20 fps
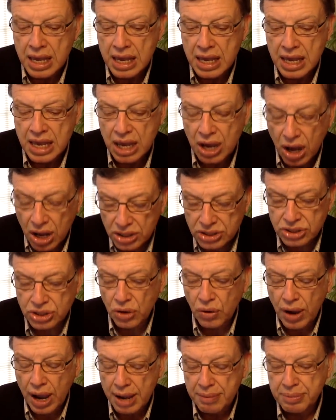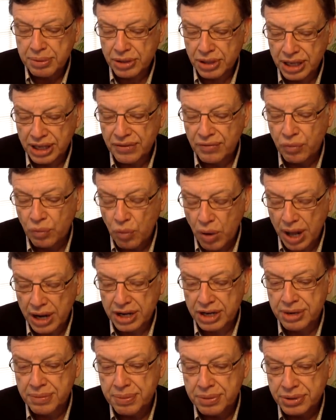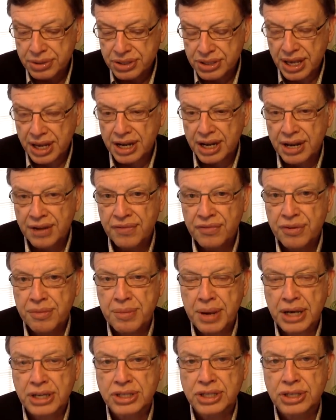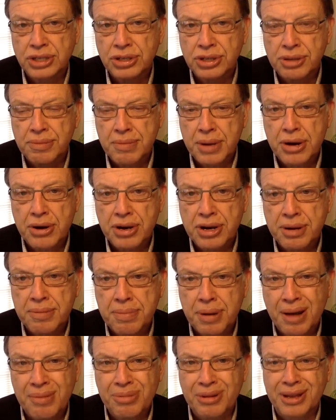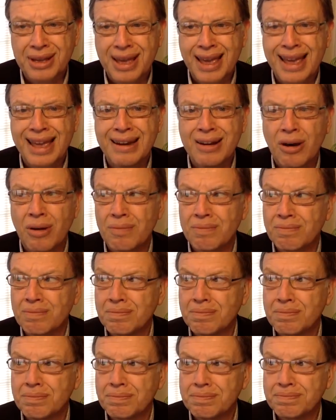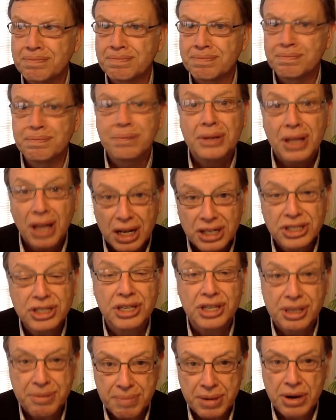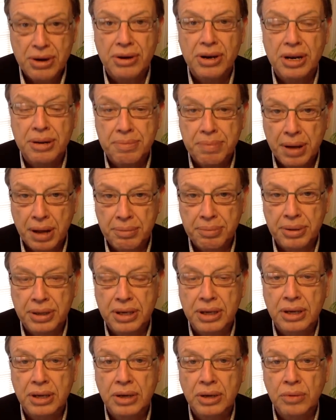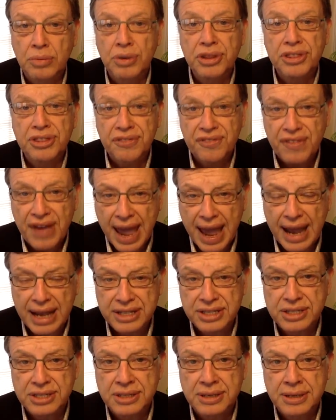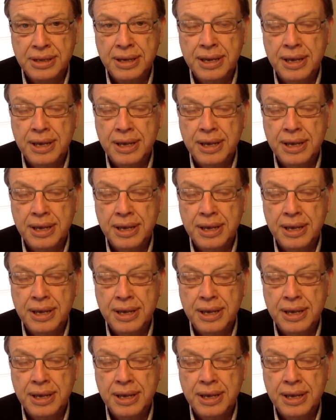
He also, I believe, wanted to present information to the American public and bludgeon the American public with the facts